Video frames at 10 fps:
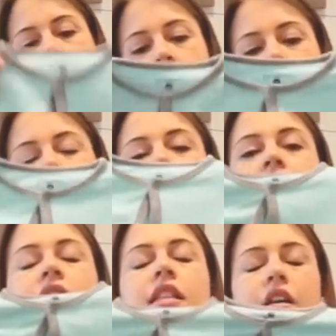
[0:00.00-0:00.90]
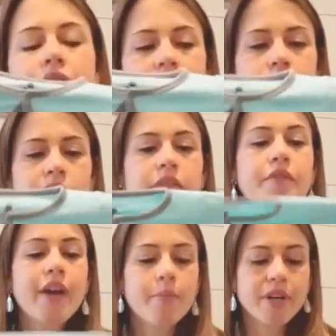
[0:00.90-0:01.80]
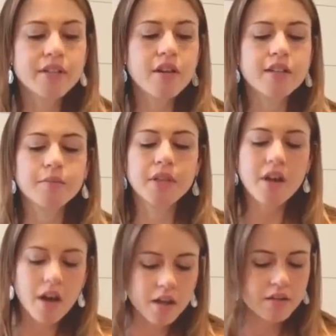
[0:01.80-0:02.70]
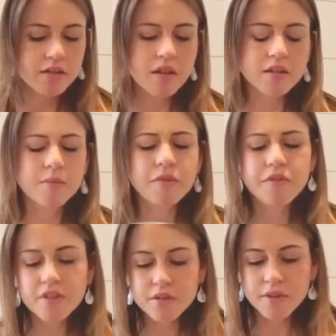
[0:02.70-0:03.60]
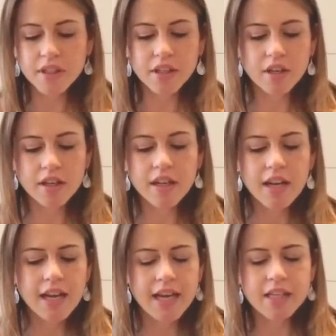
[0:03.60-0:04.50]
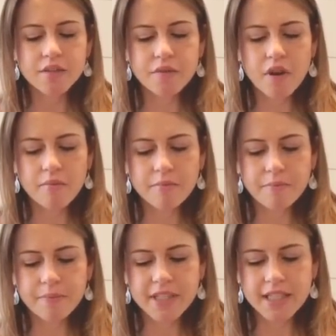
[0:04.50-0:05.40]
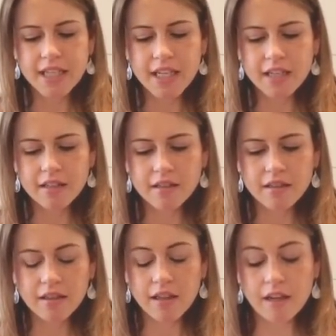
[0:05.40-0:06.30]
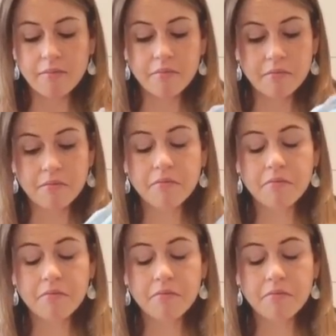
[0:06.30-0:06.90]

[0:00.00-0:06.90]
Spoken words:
And I love this one. The fabric is awesome. The color is awesome. It feels really good. It's from Petite Limb.